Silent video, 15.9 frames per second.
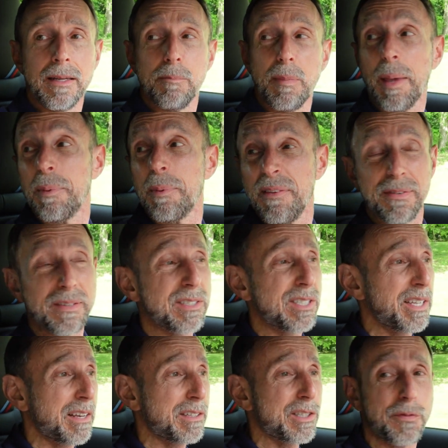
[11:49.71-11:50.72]
maybe even
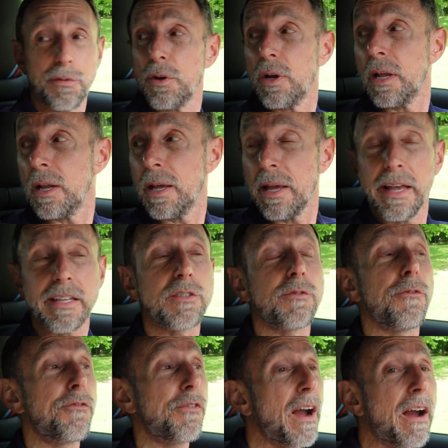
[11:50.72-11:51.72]
6 foot, it's
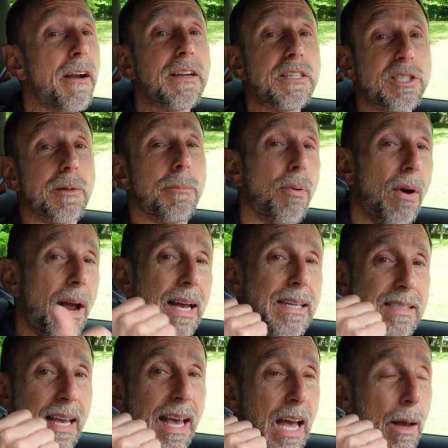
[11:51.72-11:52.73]
very
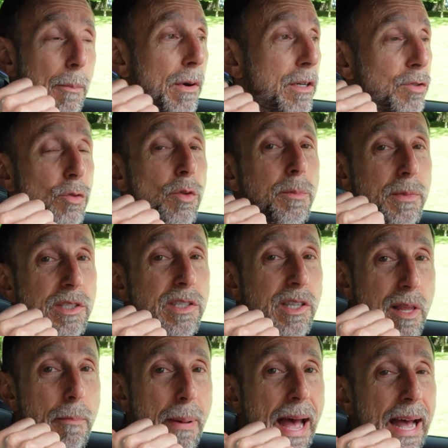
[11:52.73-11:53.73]
surprising how much room is
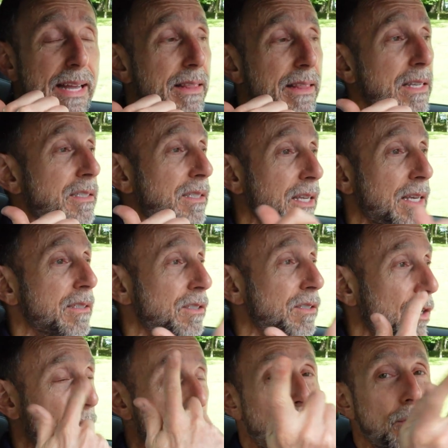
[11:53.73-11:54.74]
in the back of this thing.
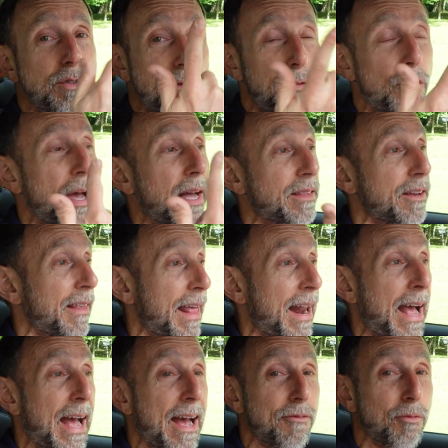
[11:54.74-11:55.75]
So those of you out there
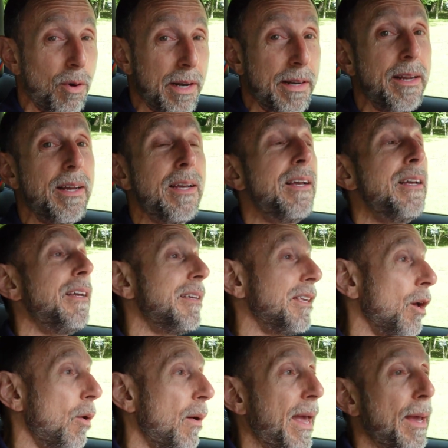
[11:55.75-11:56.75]
that have one,
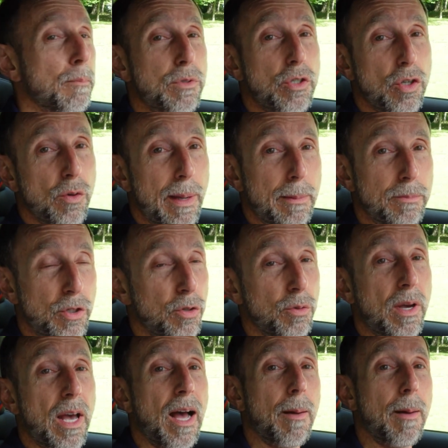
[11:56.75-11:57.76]

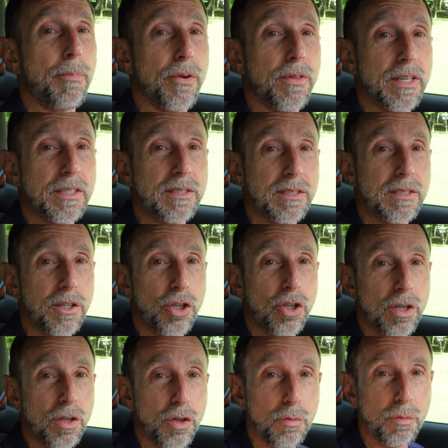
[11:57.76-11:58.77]
M2 comp or this,
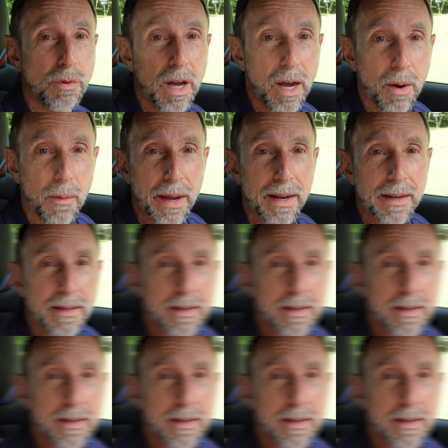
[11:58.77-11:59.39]
you know it.